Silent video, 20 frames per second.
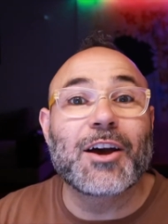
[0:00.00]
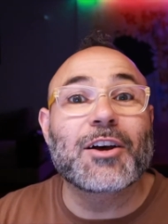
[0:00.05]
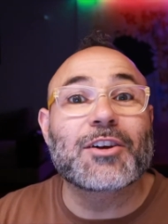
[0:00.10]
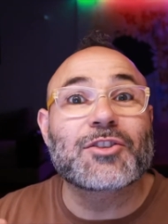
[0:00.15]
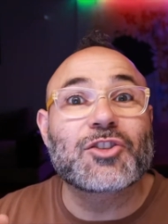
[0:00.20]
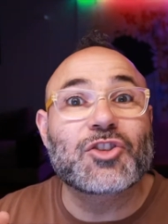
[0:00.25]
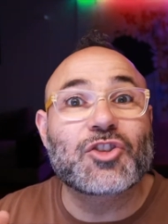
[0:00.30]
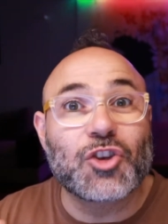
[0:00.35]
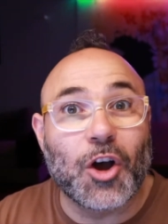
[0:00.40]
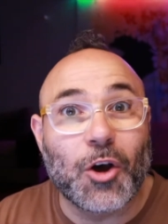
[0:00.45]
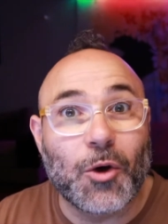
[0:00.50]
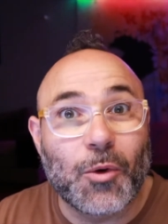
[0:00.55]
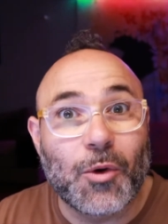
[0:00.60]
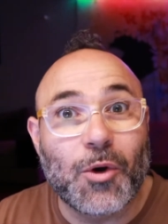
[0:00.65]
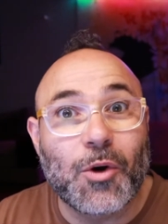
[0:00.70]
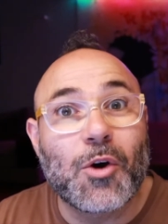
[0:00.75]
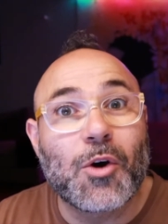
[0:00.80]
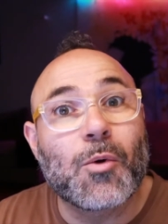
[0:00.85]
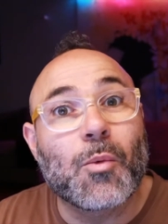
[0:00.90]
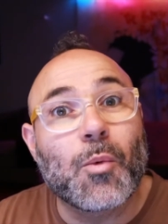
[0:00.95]
So,
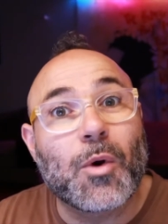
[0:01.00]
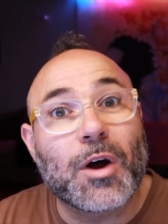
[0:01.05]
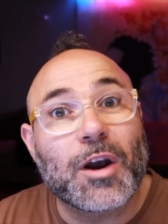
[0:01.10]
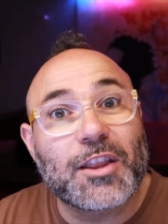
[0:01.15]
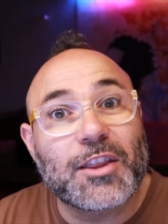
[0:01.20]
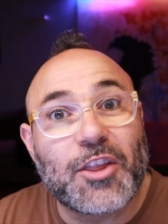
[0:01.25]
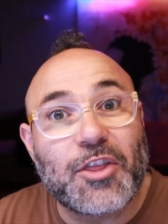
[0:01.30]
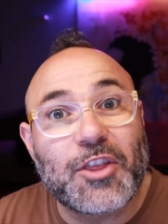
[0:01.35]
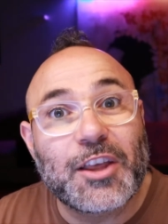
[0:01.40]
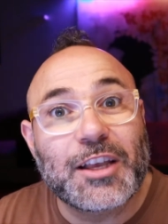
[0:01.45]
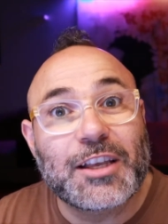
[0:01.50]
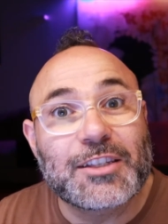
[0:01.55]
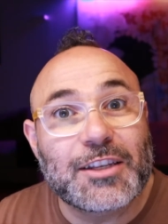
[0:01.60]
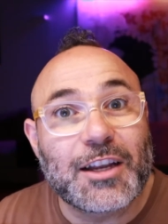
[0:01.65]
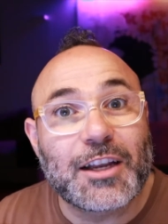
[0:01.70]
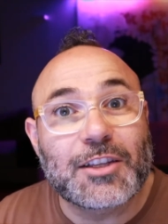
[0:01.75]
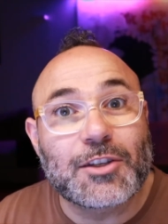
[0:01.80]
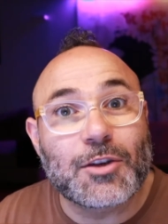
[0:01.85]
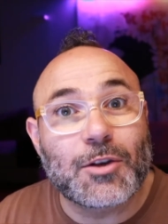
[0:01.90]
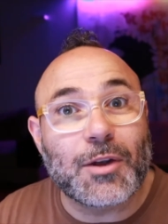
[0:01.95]
what are the things you
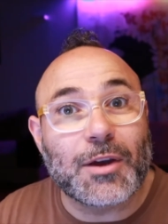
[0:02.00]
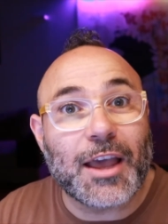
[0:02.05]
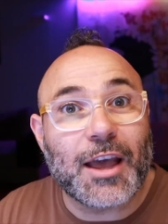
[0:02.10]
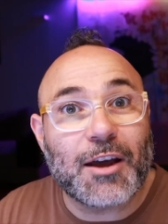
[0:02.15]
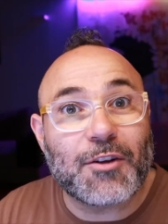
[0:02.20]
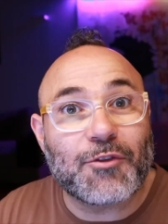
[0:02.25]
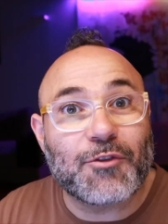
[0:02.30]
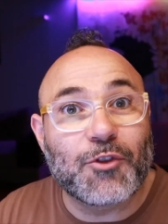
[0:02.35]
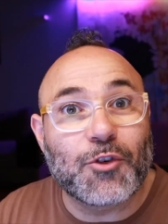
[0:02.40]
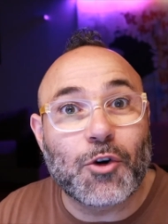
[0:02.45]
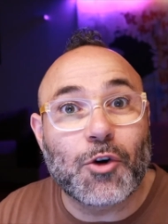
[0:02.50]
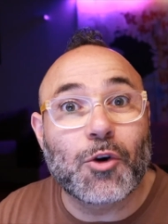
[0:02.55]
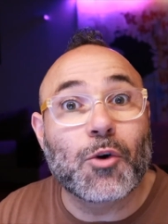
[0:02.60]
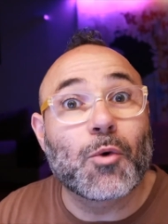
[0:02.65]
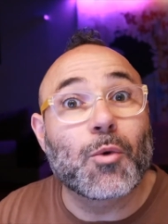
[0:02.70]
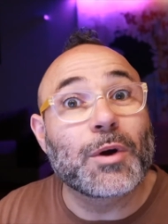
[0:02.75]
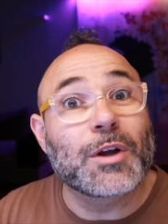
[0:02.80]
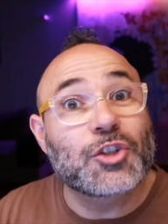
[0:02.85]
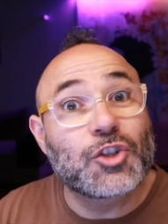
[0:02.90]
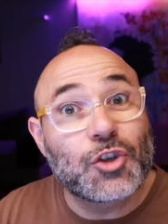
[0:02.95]
need to look out for
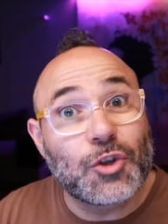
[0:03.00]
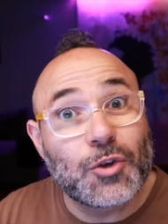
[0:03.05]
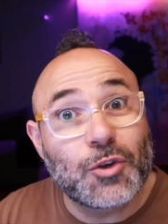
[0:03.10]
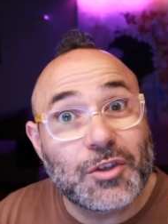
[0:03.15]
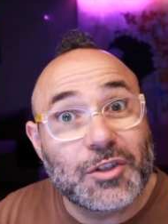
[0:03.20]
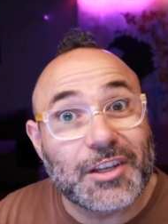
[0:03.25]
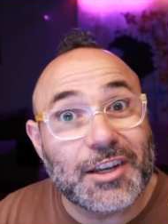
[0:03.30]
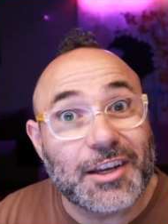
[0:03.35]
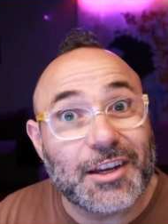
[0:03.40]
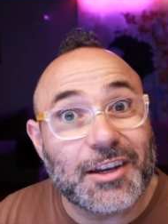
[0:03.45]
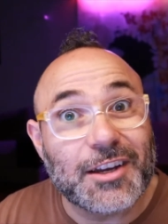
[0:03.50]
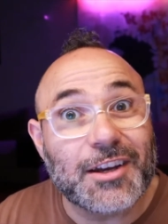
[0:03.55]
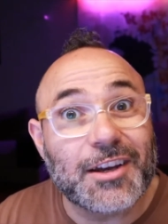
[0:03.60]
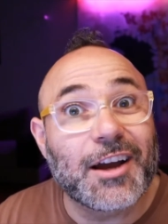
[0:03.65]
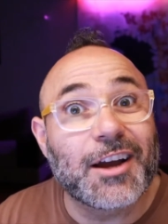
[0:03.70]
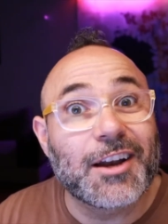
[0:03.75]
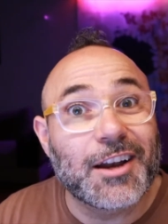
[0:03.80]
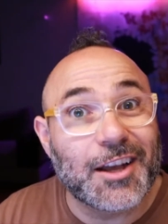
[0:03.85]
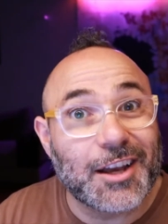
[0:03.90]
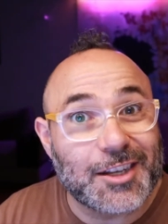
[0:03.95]
when choosing
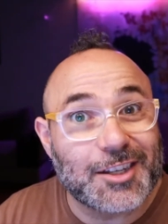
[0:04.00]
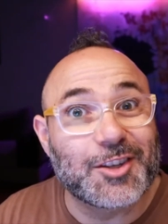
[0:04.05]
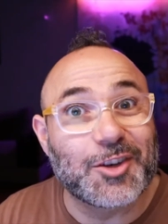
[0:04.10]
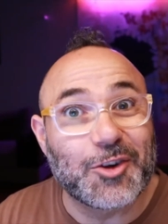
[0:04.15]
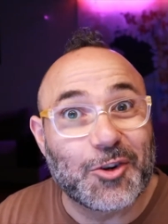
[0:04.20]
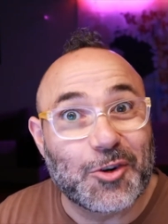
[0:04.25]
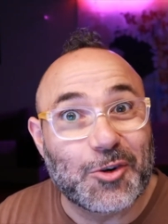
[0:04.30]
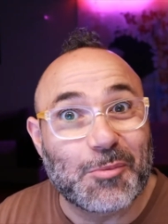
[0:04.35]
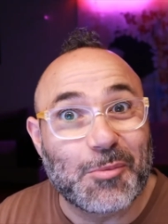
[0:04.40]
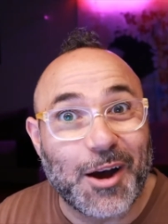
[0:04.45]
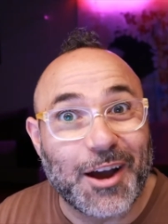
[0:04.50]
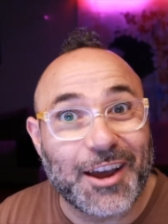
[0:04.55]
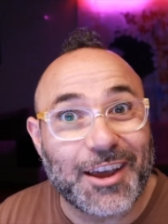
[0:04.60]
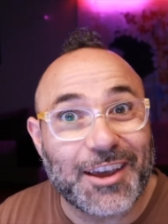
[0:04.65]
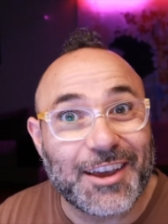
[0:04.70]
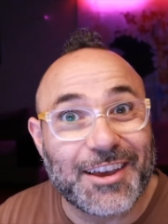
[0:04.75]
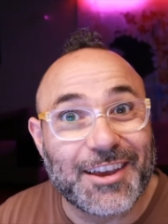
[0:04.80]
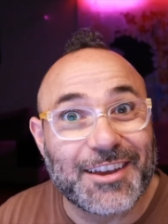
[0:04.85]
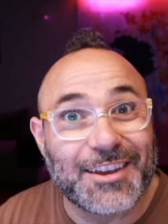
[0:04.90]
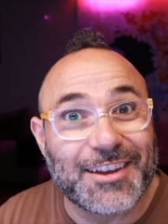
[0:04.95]
an external mic?